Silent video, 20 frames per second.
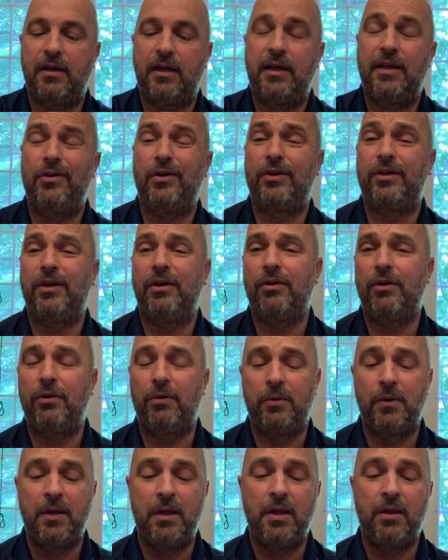in
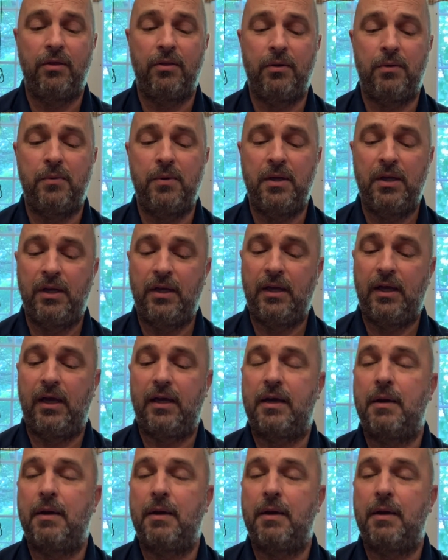Ontario, though. It